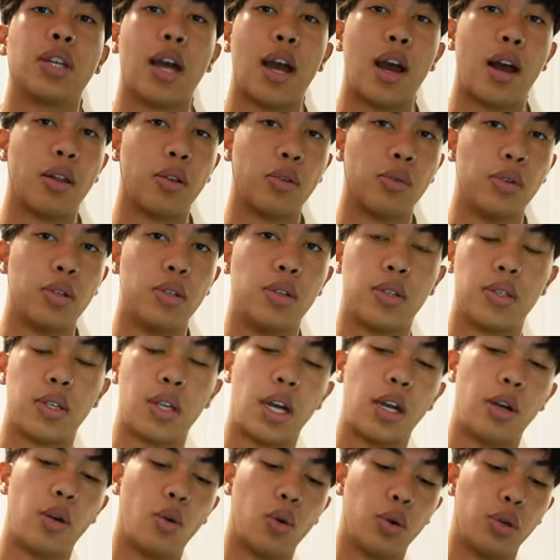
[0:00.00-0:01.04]
calories.
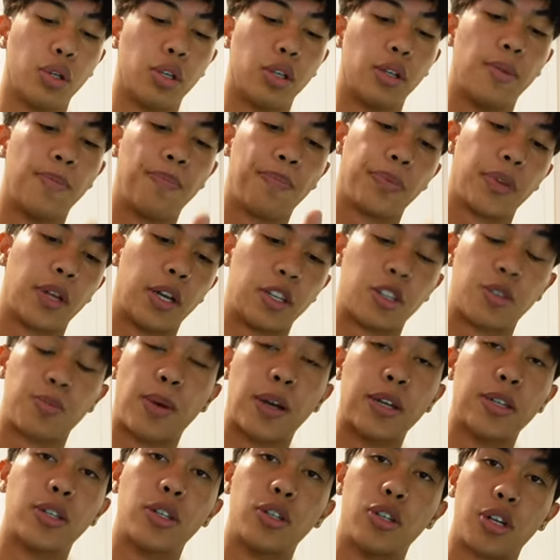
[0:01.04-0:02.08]
I ordered a
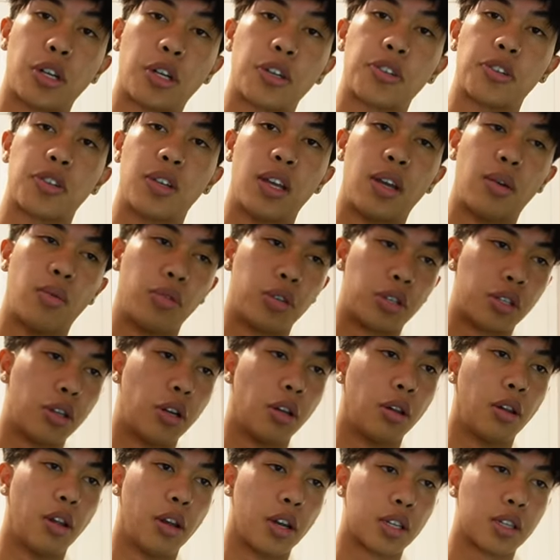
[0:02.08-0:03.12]
spicy chicken sandwich
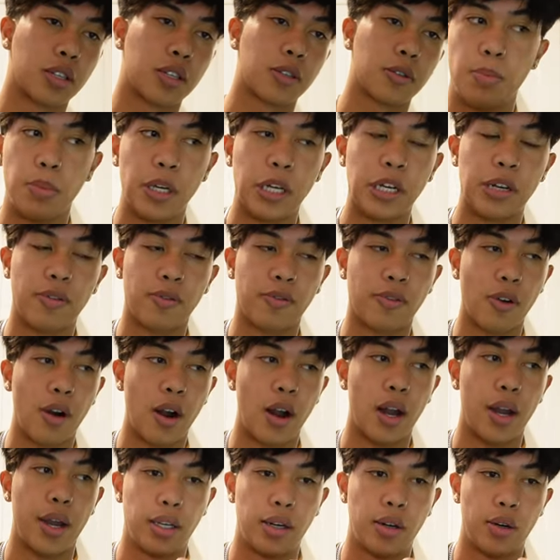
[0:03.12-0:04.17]
deluxe, medium
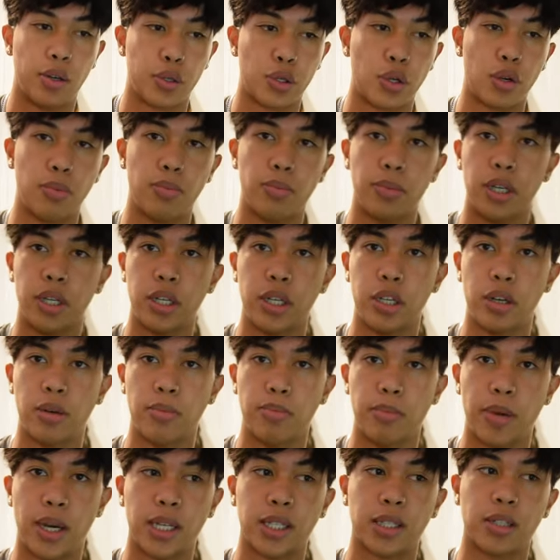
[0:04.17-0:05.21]
fry, and also
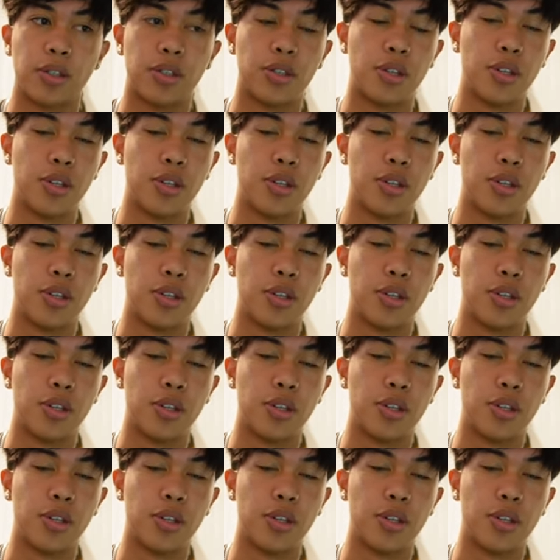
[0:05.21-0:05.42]
medium mac and